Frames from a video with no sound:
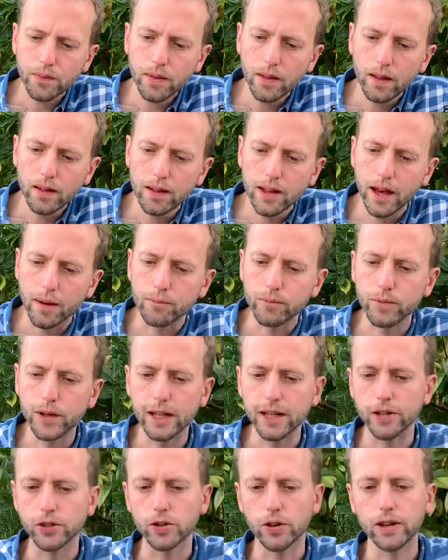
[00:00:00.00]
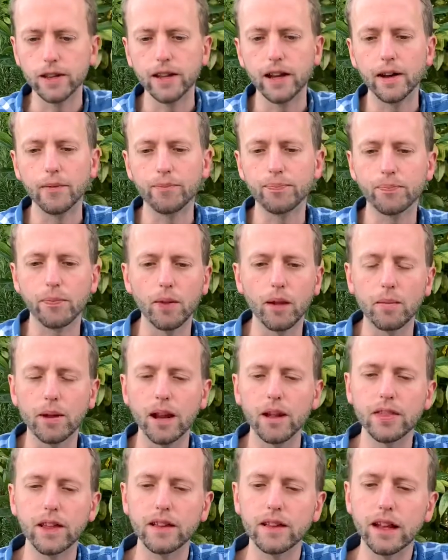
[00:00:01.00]
Yeah, really enjoying that. I mean, I
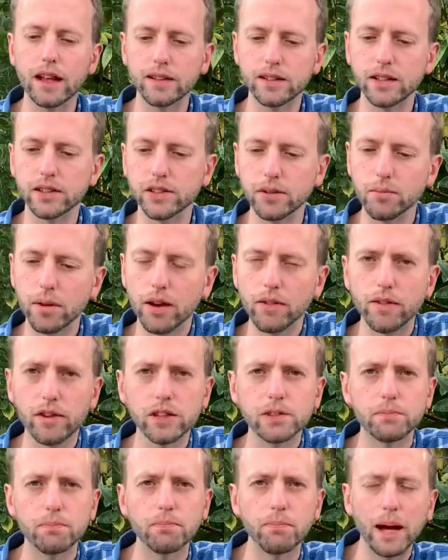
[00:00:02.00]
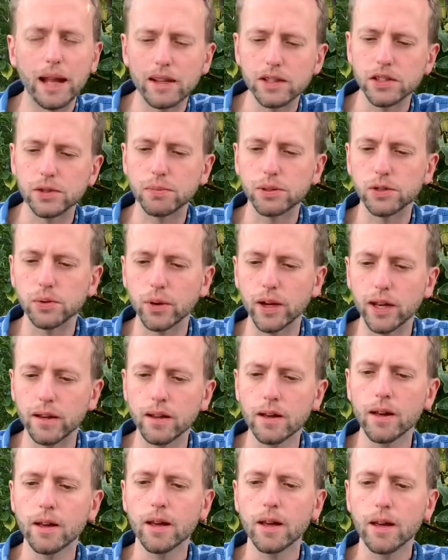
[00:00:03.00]
think that does a marvellous balance between
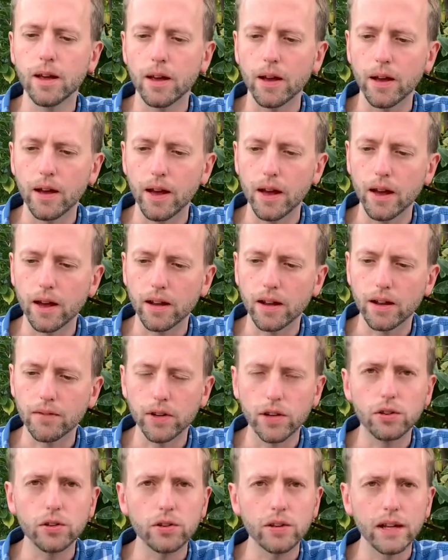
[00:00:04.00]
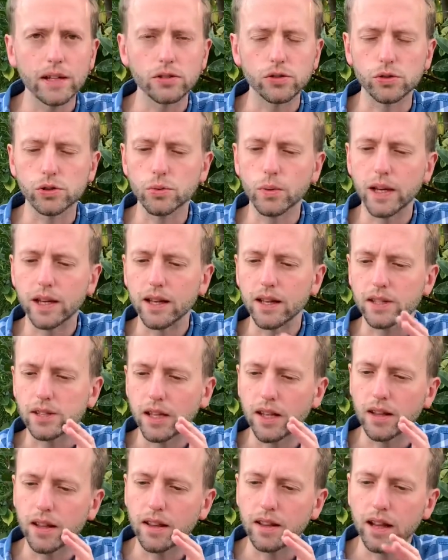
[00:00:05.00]
kind of a good natural sweetness
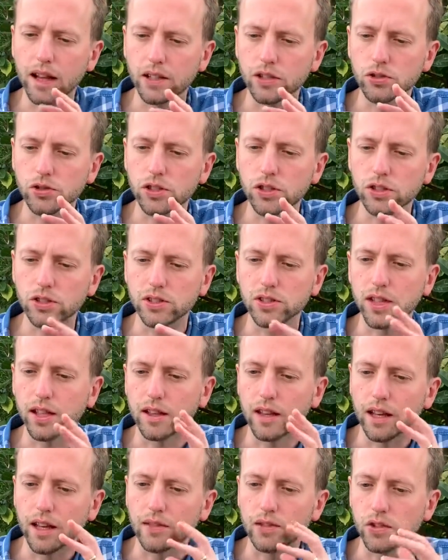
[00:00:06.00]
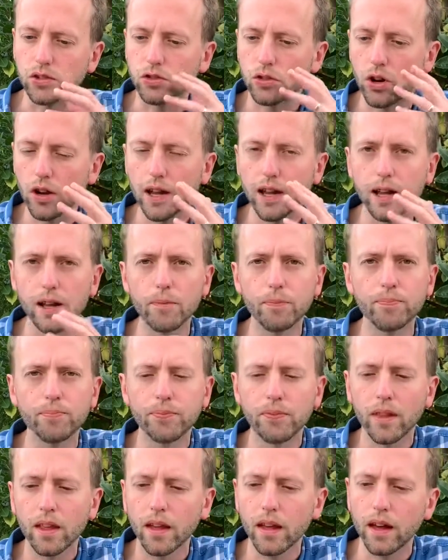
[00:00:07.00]
and then that astringency that gives a dry
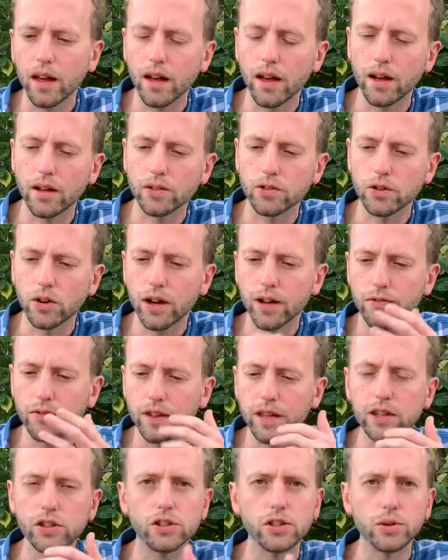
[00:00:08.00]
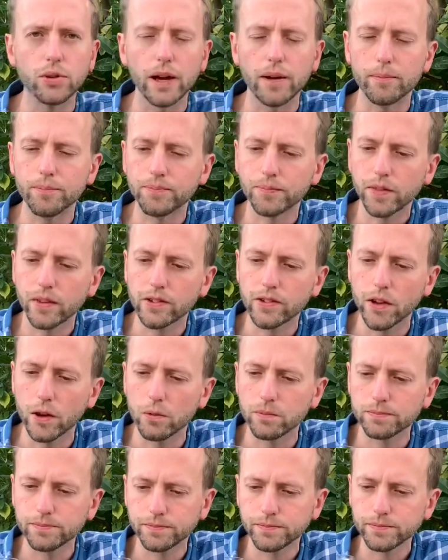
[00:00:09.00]
finish to it. So,
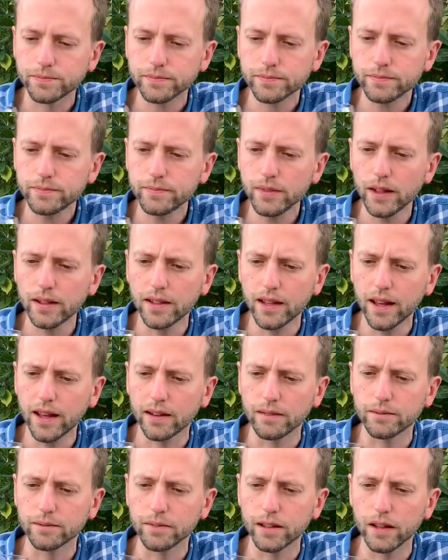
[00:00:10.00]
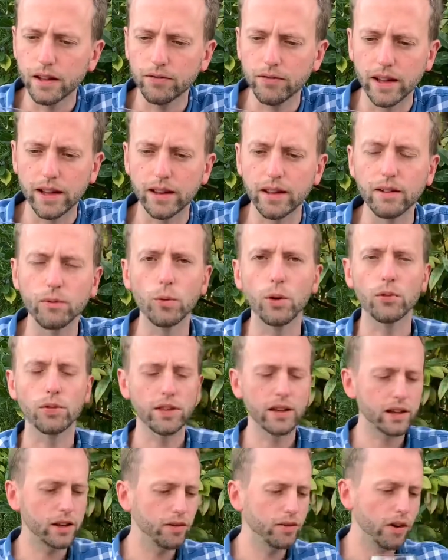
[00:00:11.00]
yeah, lovely. Well,
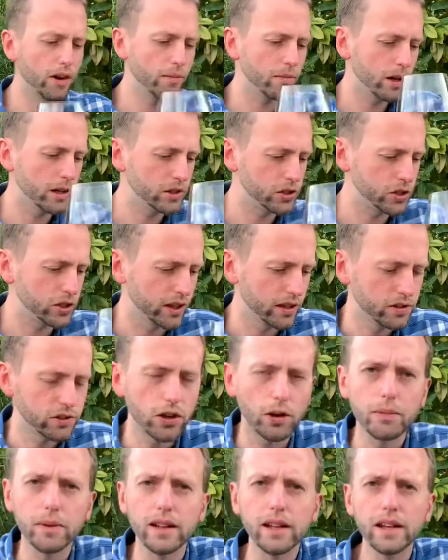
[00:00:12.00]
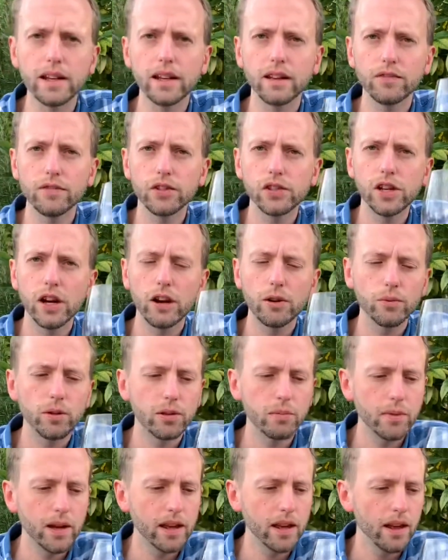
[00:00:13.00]
thank you very much, Tom and Lydia, for sharing with
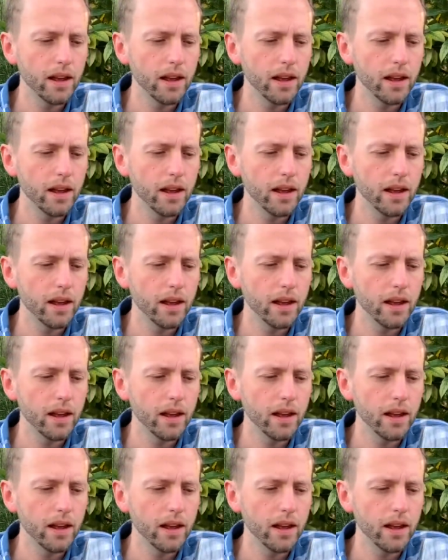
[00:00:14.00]
me.